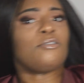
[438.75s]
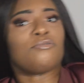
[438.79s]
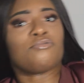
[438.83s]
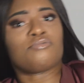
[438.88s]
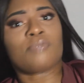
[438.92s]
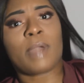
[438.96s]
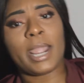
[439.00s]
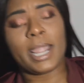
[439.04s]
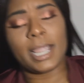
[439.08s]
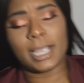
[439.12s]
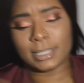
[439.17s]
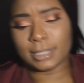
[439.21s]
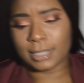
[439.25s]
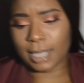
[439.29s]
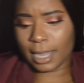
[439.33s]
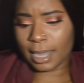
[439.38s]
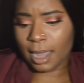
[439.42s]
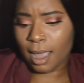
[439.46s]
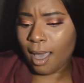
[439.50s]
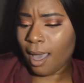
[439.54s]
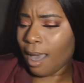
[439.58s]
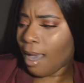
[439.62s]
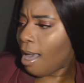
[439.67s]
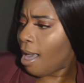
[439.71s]
great, it's
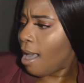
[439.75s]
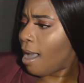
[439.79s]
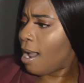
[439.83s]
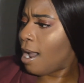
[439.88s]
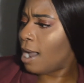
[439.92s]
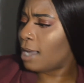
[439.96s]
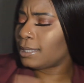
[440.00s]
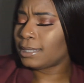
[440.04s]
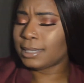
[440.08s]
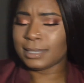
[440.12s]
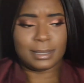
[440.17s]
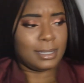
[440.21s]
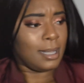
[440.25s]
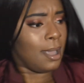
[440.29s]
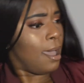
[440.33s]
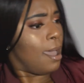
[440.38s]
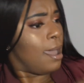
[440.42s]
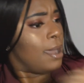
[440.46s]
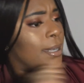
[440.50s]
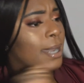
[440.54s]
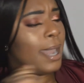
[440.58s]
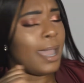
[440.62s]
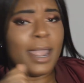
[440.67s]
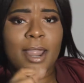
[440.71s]
like, ah,
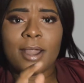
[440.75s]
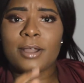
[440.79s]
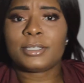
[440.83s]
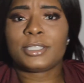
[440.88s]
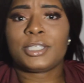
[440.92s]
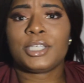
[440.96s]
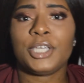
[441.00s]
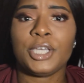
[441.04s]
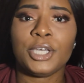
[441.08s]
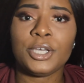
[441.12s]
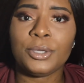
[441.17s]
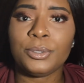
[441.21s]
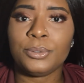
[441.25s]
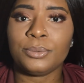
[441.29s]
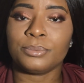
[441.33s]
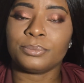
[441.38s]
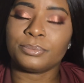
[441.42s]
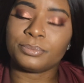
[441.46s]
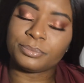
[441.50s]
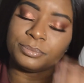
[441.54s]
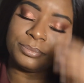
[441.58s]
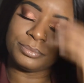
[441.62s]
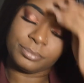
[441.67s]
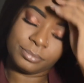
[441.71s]
that hair is cute,
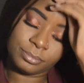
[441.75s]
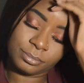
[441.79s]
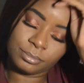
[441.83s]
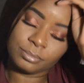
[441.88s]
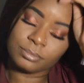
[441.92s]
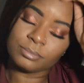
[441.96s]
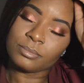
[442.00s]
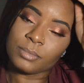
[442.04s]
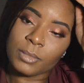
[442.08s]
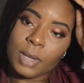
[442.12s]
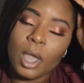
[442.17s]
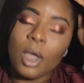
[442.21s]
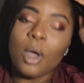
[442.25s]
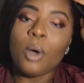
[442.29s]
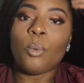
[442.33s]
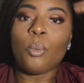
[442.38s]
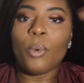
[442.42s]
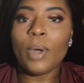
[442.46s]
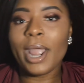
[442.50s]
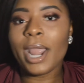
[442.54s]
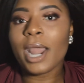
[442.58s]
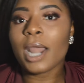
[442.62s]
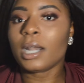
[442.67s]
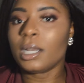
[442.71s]

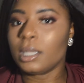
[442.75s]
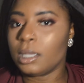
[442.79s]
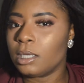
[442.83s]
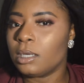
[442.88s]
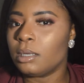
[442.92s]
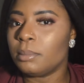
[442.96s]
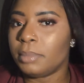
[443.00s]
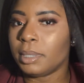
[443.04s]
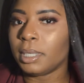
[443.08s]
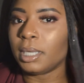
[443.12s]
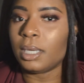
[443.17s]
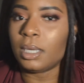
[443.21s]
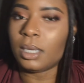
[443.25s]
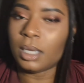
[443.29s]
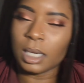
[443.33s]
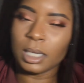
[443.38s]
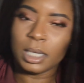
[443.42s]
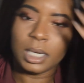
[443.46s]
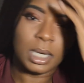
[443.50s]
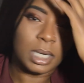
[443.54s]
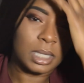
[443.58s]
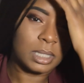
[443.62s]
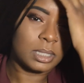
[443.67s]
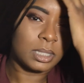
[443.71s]
wear it a little bit,
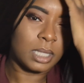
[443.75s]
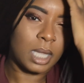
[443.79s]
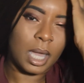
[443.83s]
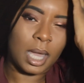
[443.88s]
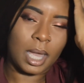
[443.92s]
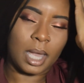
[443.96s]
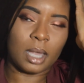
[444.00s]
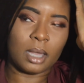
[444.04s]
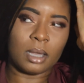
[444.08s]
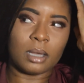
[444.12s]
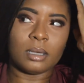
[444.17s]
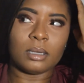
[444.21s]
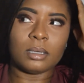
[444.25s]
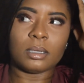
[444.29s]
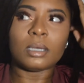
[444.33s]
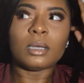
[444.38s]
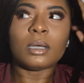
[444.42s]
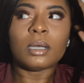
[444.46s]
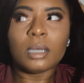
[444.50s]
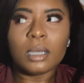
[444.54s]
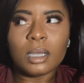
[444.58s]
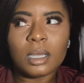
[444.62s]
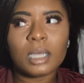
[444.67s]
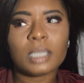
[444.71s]
and then it's like,
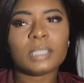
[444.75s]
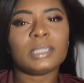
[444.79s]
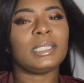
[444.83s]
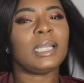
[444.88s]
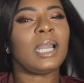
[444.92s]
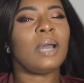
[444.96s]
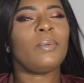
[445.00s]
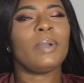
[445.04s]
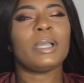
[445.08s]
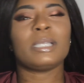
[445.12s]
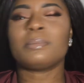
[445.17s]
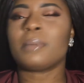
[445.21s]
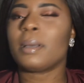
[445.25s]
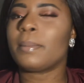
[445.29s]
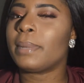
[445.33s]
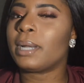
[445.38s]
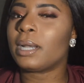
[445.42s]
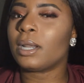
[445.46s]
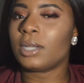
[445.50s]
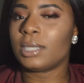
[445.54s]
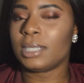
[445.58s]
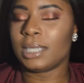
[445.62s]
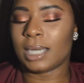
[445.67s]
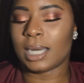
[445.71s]
oh, did I waste my
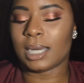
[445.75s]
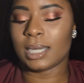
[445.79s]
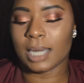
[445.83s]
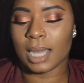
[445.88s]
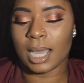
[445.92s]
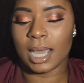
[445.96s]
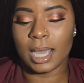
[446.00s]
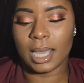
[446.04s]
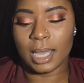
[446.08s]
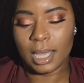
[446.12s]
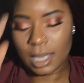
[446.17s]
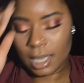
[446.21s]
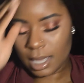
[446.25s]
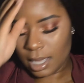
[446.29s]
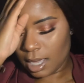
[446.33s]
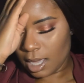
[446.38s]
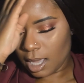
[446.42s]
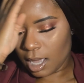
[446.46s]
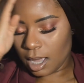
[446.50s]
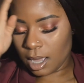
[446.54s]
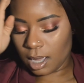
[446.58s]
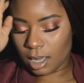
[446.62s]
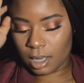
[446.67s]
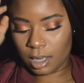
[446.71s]
money or did I not?
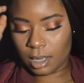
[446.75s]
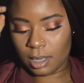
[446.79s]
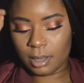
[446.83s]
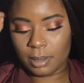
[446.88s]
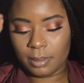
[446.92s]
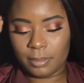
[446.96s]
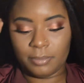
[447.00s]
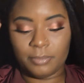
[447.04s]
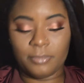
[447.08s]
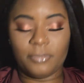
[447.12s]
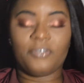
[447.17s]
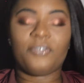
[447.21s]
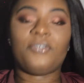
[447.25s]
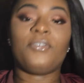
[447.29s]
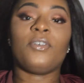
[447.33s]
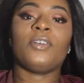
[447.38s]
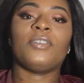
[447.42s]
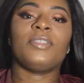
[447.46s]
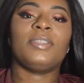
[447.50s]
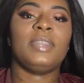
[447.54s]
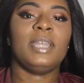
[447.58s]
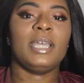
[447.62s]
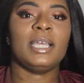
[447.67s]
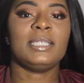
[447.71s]

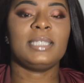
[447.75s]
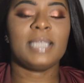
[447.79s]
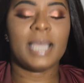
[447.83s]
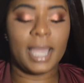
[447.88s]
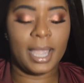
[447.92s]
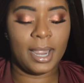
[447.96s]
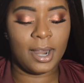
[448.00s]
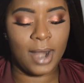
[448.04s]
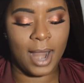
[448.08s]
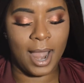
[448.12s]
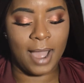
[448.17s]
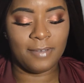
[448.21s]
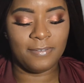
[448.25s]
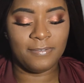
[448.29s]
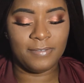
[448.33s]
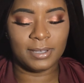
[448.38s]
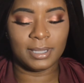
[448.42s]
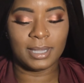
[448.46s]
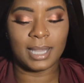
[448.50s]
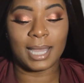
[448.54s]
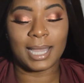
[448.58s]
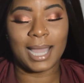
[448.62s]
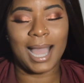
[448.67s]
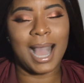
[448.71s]
For this hair, I
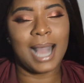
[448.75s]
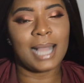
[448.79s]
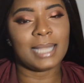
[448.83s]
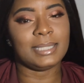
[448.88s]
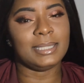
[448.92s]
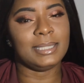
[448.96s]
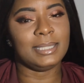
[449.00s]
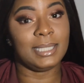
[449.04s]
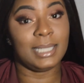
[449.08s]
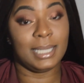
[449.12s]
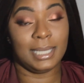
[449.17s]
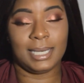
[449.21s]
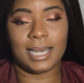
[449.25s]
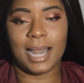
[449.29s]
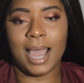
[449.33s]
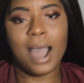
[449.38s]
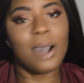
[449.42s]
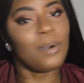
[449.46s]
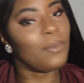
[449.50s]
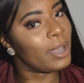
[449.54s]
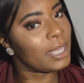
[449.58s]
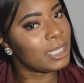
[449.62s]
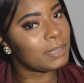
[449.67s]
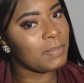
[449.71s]
feel like I did
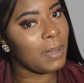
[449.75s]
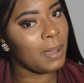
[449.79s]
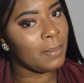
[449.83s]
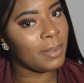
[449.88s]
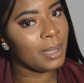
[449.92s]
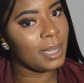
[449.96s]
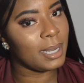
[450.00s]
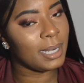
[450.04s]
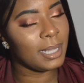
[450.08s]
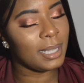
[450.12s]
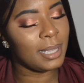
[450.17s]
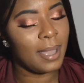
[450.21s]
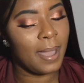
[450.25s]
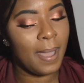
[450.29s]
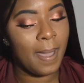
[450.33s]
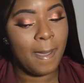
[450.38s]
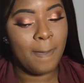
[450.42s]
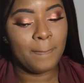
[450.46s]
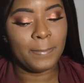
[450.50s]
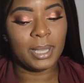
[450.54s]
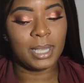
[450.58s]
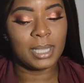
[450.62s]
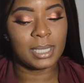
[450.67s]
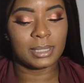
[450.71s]
not waste my money,
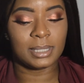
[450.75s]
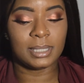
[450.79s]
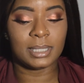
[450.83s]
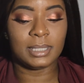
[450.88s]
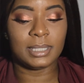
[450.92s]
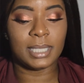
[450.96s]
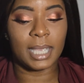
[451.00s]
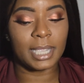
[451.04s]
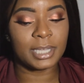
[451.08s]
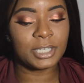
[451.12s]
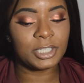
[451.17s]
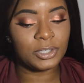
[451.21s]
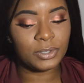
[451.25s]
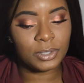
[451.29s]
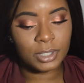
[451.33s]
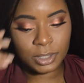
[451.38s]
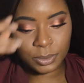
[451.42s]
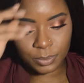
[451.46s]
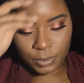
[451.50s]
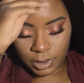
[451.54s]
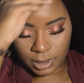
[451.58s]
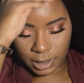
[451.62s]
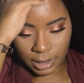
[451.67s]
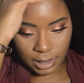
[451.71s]
because the texture
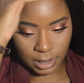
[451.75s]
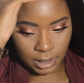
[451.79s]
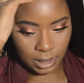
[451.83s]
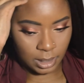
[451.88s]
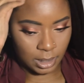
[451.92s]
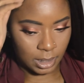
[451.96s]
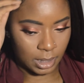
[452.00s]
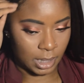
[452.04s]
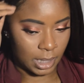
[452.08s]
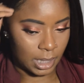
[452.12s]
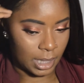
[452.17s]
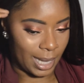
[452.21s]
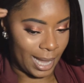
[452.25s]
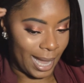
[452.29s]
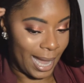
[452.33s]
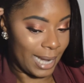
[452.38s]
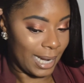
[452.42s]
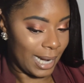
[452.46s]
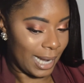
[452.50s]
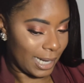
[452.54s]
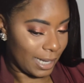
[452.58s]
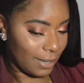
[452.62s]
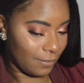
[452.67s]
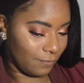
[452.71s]
is really good,
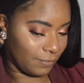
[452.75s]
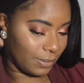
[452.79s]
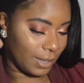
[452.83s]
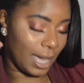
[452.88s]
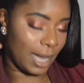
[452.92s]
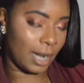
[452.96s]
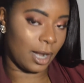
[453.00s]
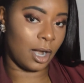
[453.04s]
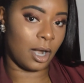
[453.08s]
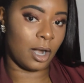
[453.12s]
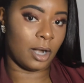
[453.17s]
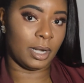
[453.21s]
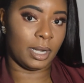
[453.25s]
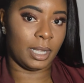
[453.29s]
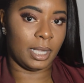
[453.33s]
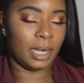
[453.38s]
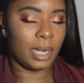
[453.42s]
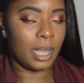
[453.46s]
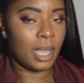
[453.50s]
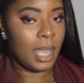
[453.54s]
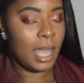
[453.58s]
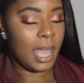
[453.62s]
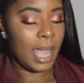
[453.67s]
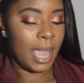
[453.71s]
and I can flat iron
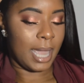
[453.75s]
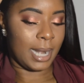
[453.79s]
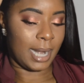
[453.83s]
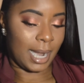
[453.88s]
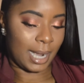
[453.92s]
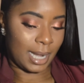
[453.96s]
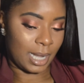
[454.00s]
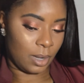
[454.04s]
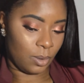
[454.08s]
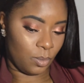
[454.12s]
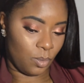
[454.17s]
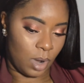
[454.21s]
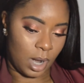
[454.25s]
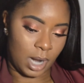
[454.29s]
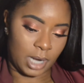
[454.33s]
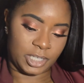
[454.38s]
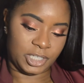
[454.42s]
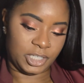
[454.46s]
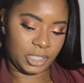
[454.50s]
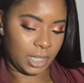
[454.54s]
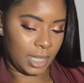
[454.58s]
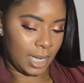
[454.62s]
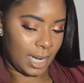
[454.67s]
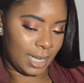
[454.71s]
it, and I can
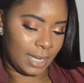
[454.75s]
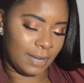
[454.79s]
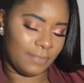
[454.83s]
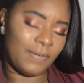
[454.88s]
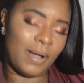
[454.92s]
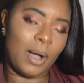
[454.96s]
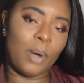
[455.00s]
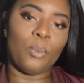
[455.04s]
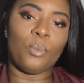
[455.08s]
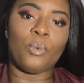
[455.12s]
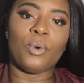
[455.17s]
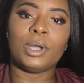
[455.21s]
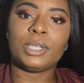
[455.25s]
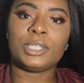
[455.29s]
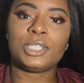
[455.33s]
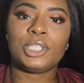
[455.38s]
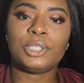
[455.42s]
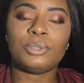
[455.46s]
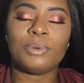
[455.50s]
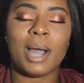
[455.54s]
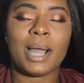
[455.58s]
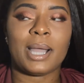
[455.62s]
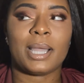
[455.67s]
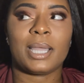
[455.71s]
wash it, and if I want
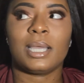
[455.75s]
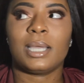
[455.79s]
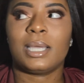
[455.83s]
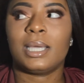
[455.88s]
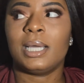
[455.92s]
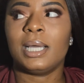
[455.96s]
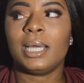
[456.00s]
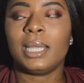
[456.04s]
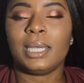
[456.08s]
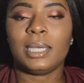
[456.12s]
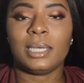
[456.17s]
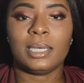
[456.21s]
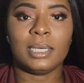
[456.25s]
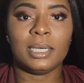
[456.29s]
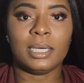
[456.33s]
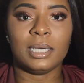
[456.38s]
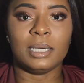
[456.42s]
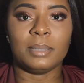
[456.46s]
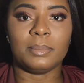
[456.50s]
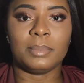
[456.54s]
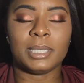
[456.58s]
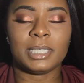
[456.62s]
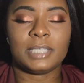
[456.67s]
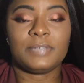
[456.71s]
to, I can cut it
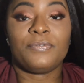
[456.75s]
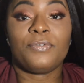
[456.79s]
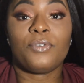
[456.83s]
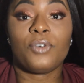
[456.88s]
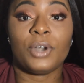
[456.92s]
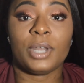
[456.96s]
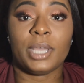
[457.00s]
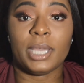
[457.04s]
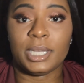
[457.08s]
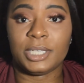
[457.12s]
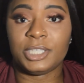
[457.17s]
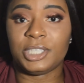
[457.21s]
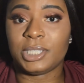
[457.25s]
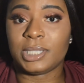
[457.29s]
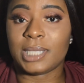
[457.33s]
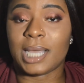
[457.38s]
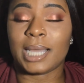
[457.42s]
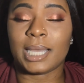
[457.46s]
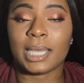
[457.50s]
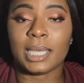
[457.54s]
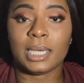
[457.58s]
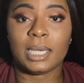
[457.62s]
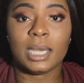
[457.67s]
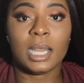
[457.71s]
up. It's 40 inches.
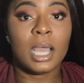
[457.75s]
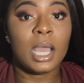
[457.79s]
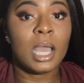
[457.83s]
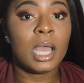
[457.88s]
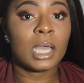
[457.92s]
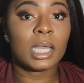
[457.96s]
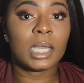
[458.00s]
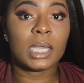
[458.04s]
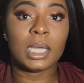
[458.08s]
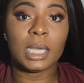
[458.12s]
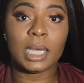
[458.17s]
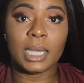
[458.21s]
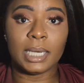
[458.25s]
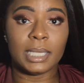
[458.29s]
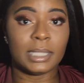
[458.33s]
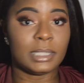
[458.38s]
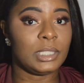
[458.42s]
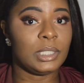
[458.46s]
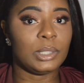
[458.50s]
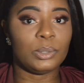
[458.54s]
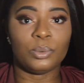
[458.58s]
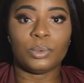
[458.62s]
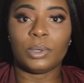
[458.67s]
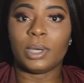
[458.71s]
I can cut it
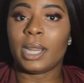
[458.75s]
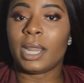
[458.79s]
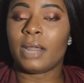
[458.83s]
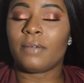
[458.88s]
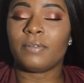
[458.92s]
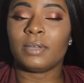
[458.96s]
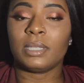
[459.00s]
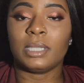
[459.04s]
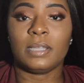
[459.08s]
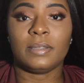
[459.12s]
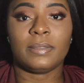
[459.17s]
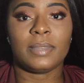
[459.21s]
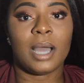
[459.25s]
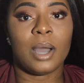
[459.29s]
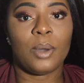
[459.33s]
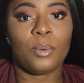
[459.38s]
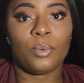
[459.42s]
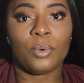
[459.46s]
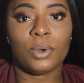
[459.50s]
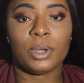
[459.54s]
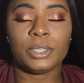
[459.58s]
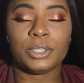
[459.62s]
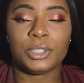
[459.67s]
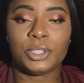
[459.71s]
to whatever length I
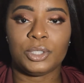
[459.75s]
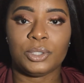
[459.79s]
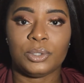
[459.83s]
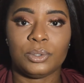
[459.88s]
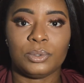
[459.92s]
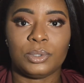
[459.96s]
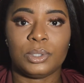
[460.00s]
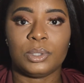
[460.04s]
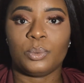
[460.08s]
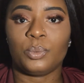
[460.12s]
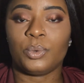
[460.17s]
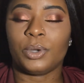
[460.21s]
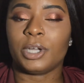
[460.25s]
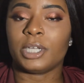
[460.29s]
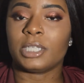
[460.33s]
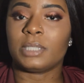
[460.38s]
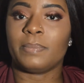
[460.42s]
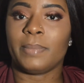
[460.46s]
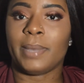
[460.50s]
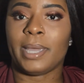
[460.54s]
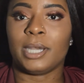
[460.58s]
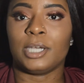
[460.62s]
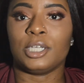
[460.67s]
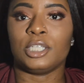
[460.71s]
want to where it's
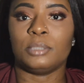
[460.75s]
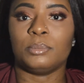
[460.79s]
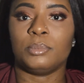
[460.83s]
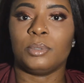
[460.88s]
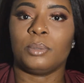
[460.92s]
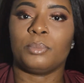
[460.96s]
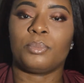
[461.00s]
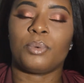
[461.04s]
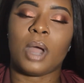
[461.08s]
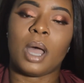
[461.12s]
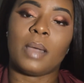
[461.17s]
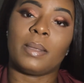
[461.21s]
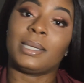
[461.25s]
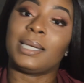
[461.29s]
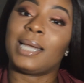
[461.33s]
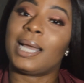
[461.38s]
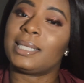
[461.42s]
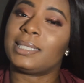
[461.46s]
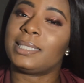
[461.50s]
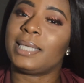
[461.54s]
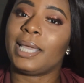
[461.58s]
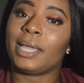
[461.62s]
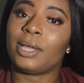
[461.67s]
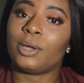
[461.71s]
manageable, probably
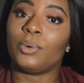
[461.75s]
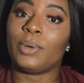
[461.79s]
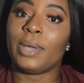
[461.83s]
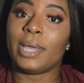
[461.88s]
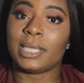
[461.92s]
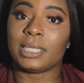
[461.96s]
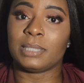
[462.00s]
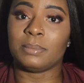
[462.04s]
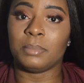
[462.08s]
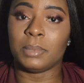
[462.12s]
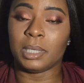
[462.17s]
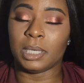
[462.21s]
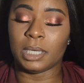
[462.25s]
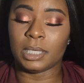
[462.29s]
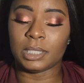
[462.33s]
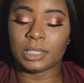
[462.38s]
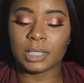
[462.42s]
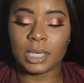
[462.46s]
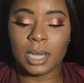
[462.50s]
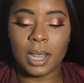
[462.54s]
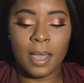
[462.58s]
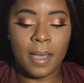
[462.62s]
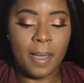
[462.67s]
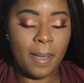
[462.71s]
not tangle as
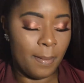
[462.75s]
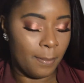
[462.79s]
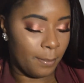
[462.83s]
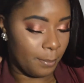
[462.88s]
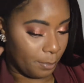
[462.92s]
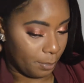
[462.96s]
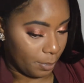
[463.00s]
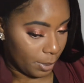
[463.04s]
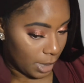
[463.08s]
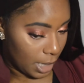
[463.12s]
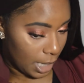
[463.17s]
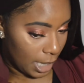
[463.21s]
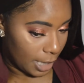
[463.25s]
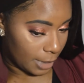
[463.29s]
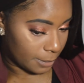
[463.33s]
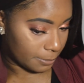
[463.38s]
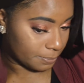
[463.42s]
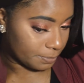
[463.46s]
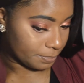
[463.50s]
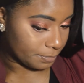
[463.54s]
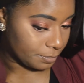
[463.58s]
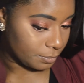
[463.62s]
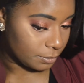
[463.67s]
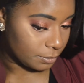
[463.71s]
much. But